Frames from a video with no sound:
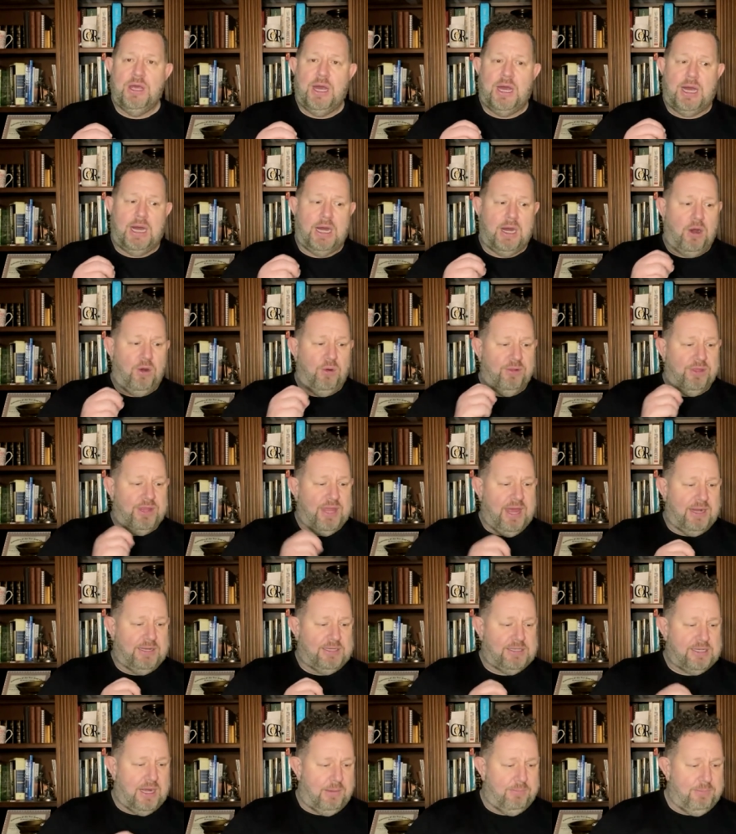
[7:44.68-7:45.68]
uh, on
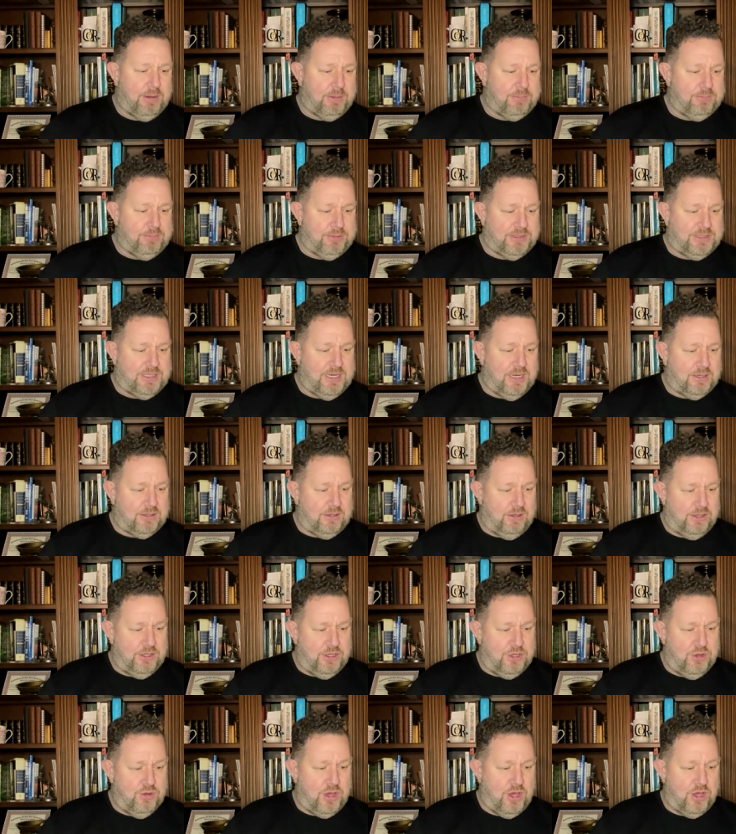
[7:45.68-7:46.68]
that topic,
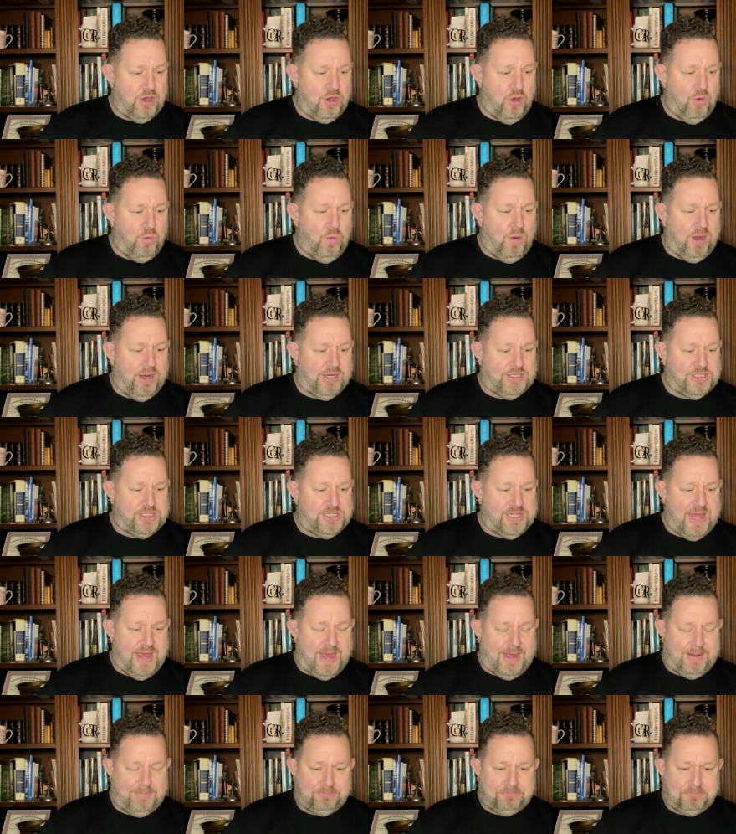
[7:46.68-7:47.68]
particularly, you can go watch
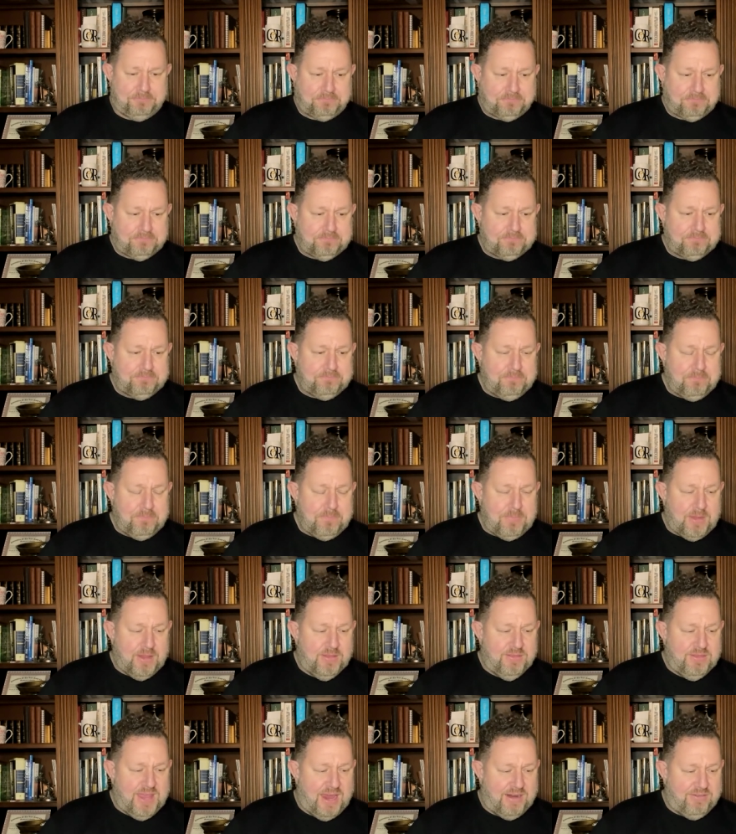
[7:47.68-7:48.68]
that
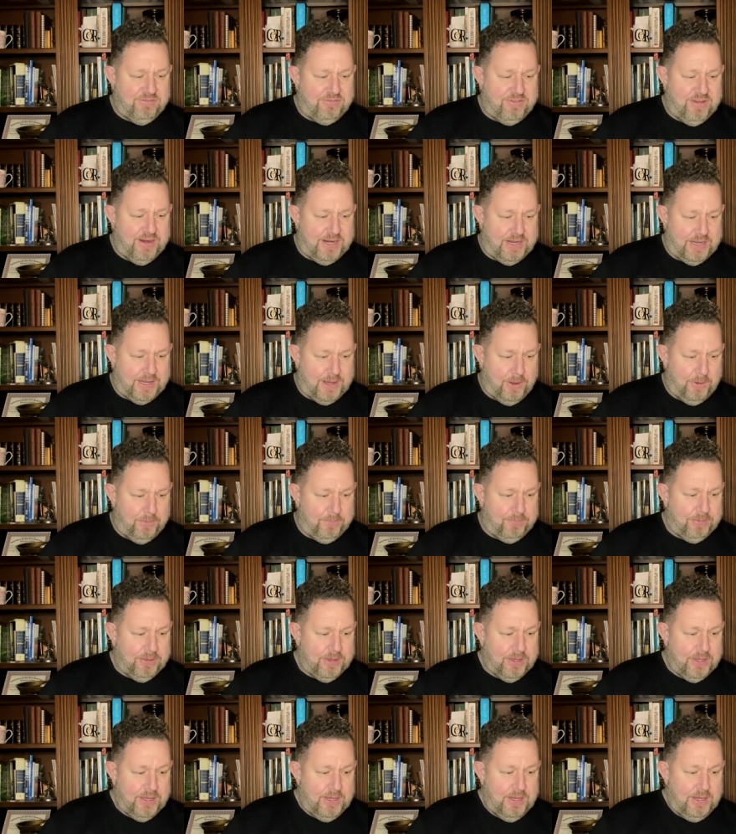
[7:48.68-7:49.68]
that video.
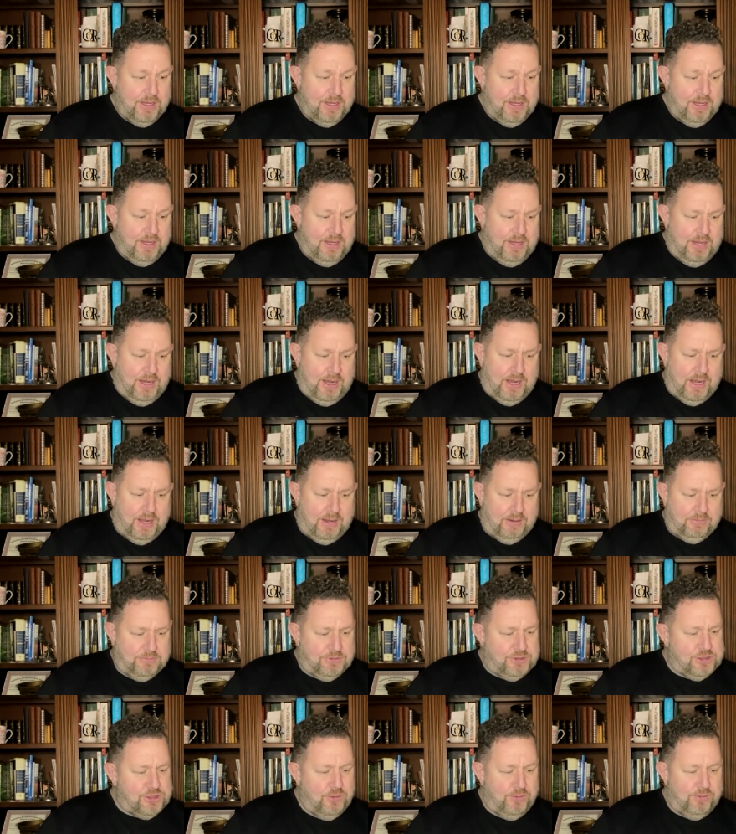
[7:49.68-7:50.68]

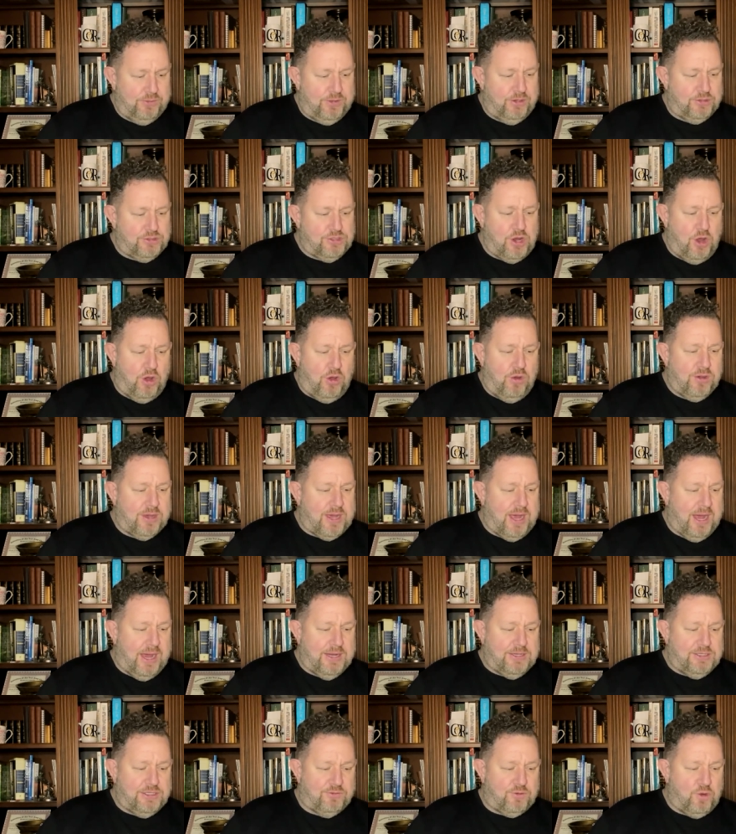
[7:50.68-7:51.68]
Um, so there's all
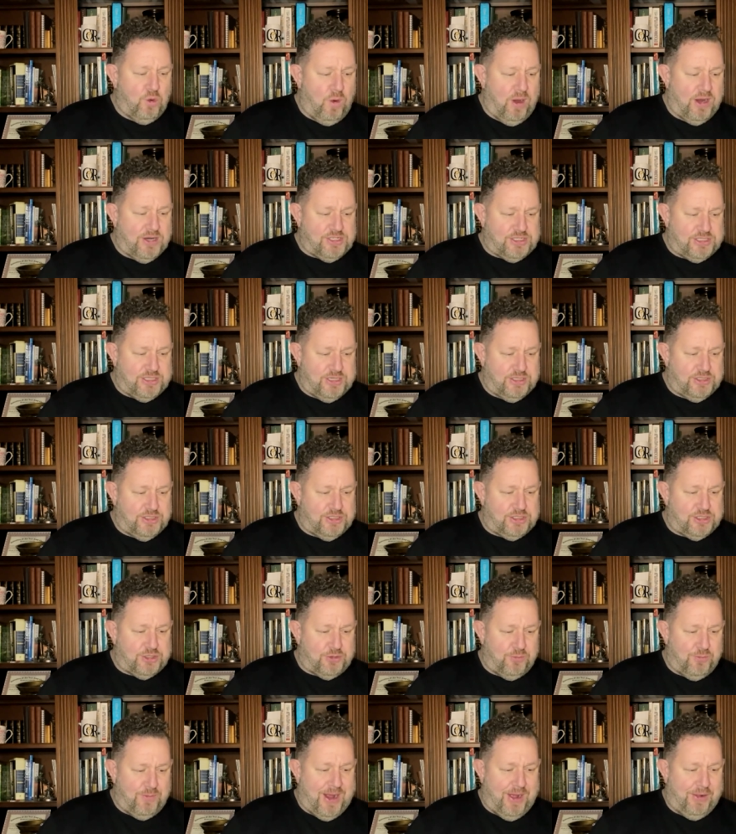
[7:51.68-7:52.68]
kinds of questions
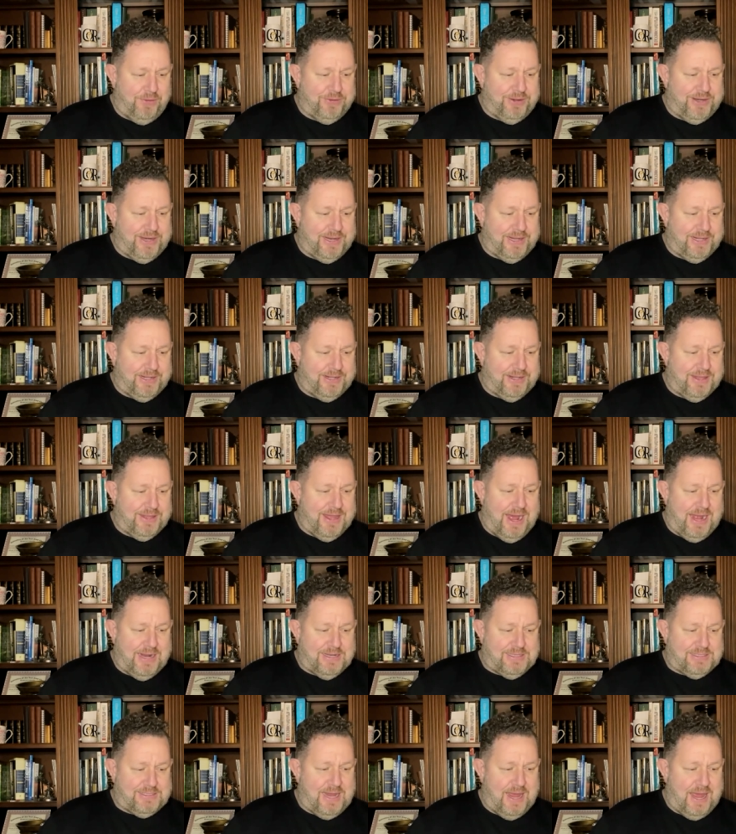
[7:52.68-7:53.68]
surrounding
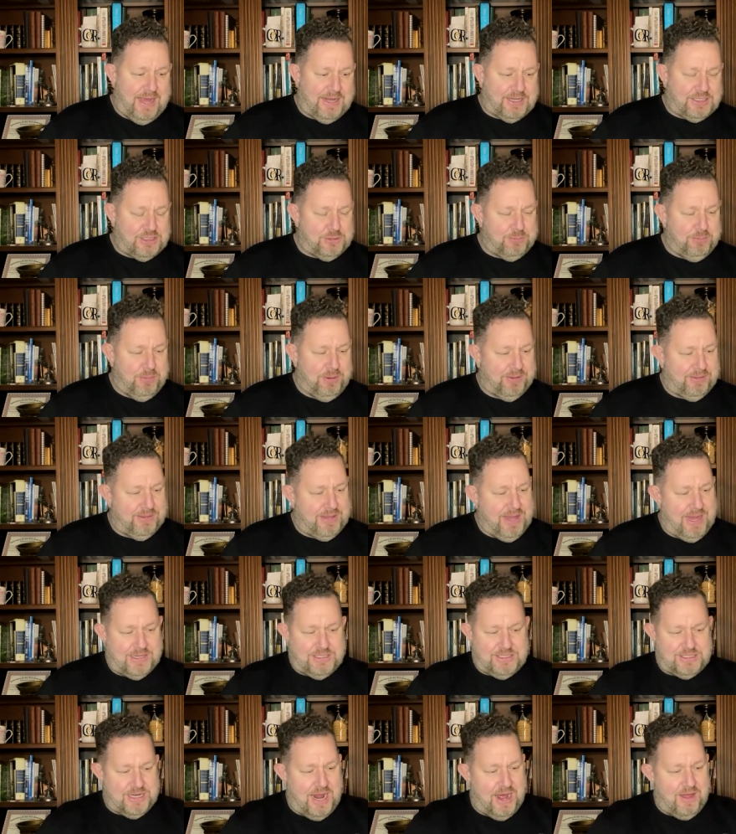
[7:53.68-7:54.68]
that text, but
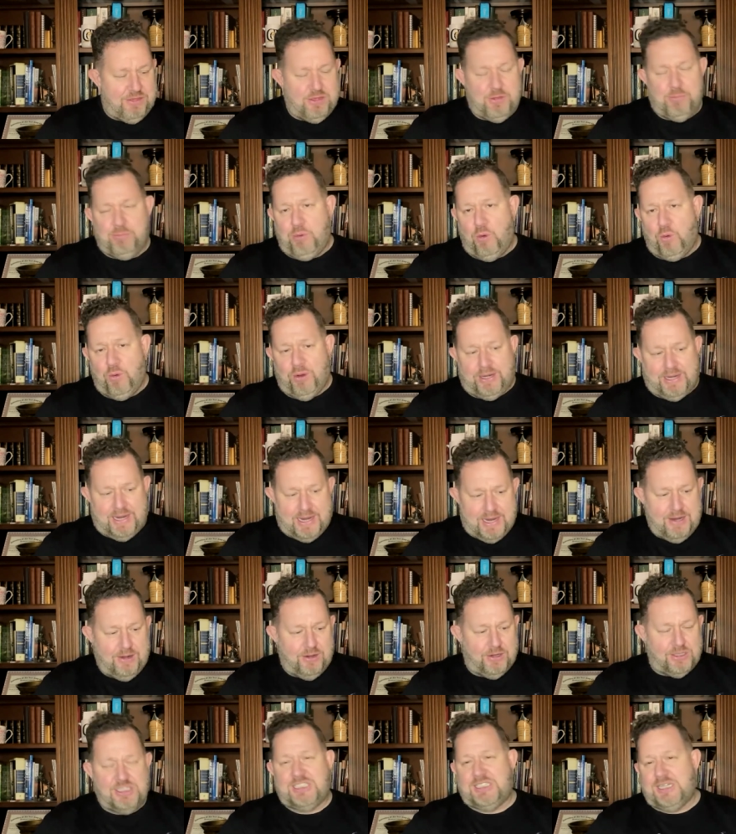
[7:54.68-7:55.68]
that's not the point
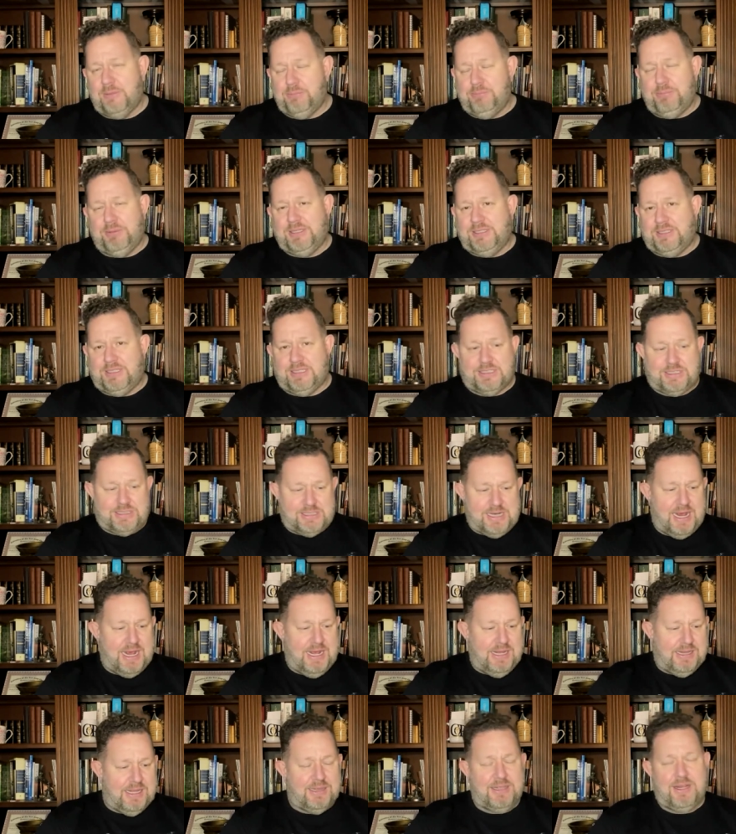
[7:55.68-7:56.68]
here. Simply to
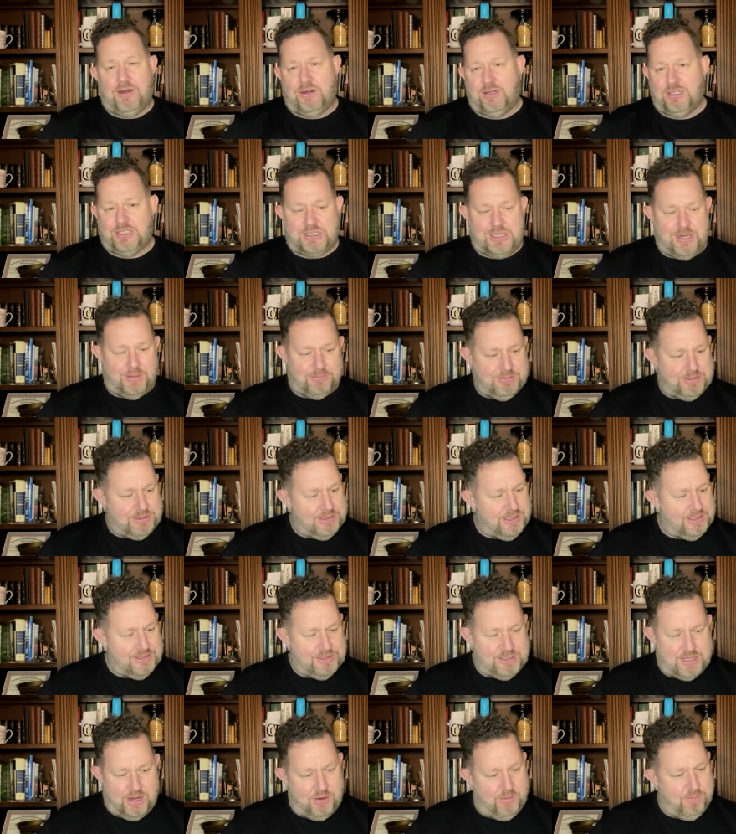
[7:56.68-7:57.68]
say that there are some
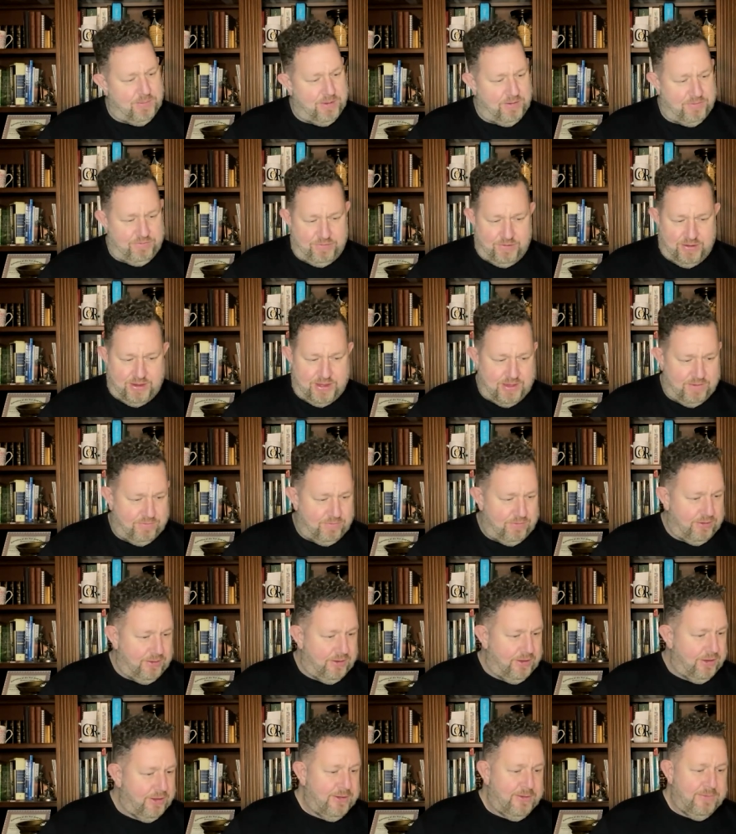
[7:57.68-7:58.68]
sins that will be
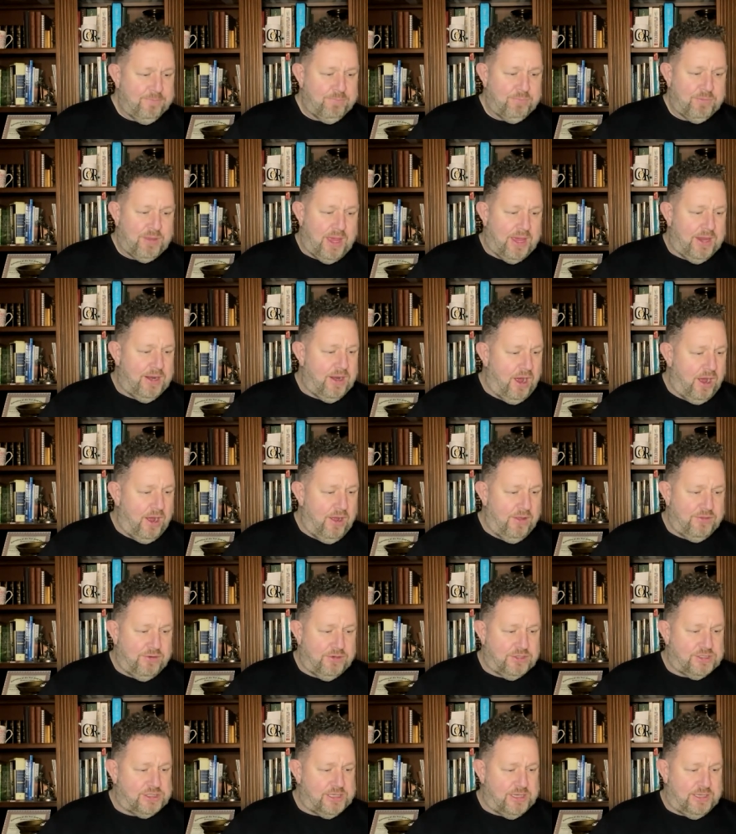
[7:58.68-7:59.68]
forgiven, and
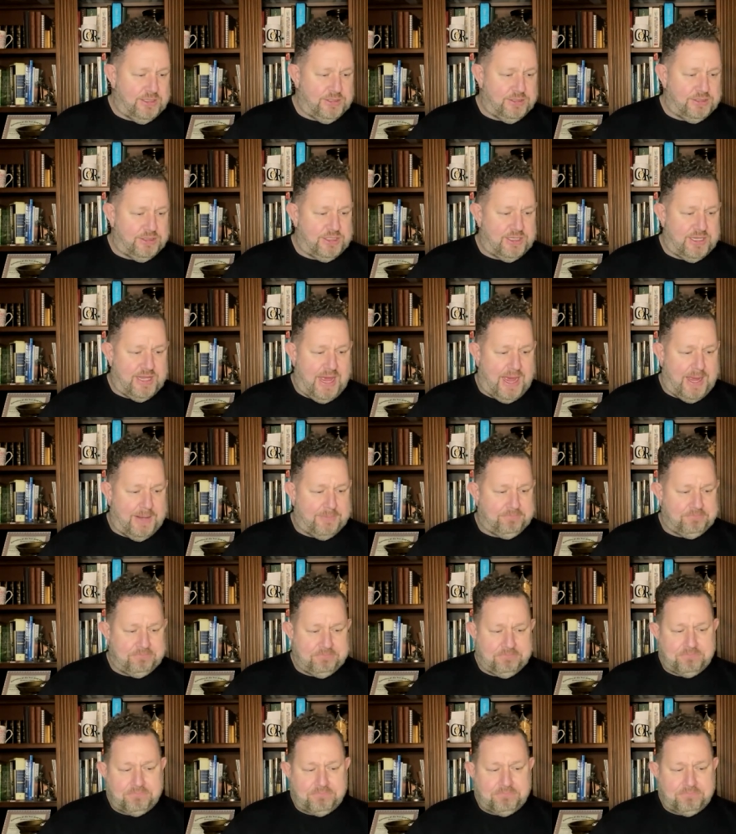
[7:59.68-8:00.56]
other sins that